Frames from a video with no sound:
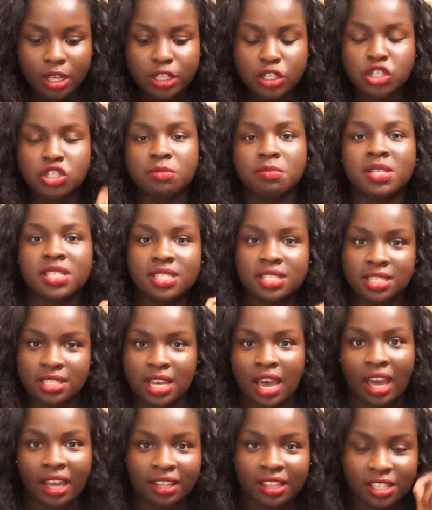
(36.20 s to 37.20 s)
Jimin
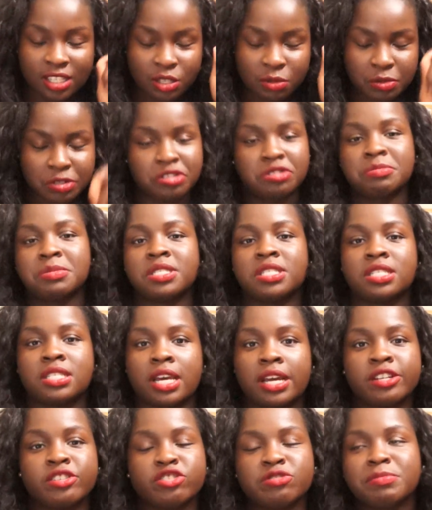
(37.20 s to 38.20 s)
said, this is what Jimin
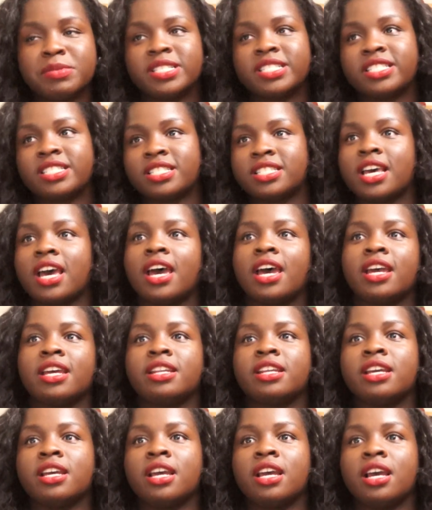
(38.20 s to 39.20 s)
said. Jimin said,
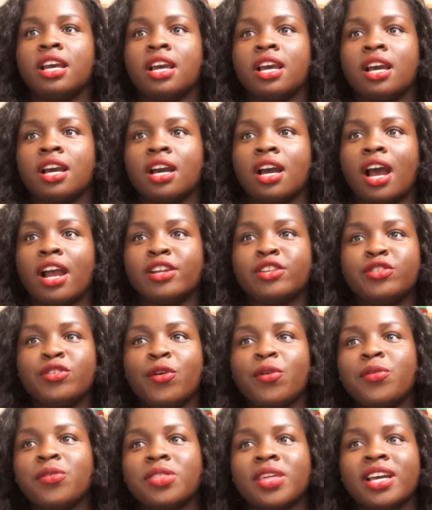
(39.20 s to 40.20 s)
I
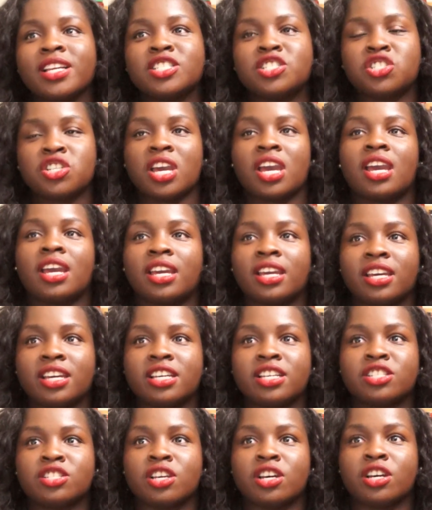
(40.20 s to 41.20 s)
know that Jay
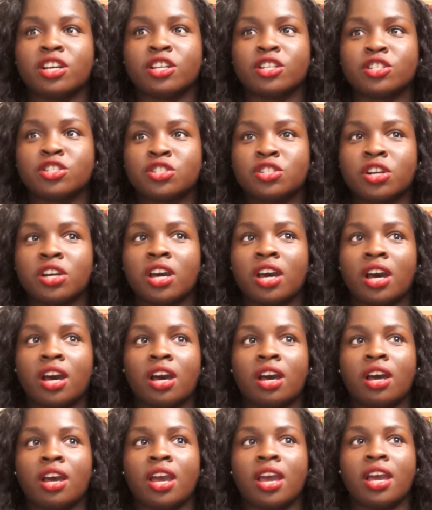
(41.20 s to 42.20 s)
is a
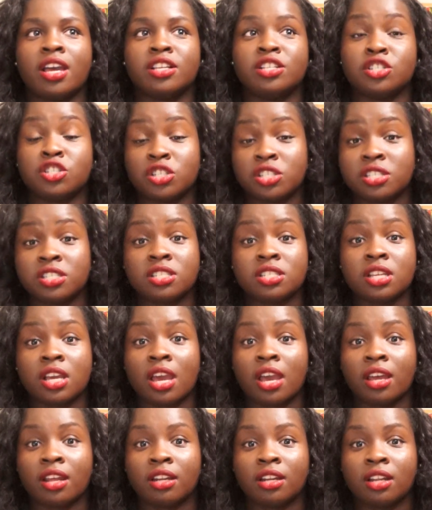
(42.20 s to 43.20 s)
Suga and Jin stan,
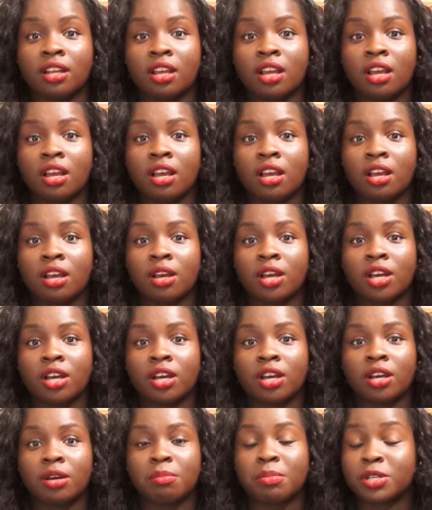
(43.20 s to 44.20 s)

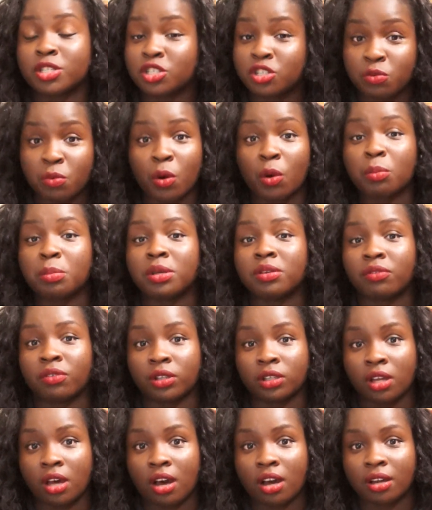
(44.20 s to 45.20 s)
but she won't be for
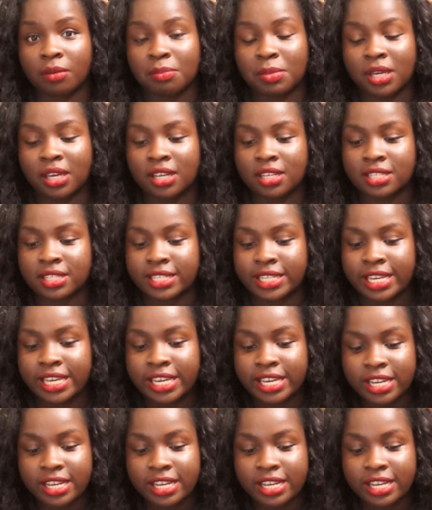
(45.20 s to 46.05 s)
long, because he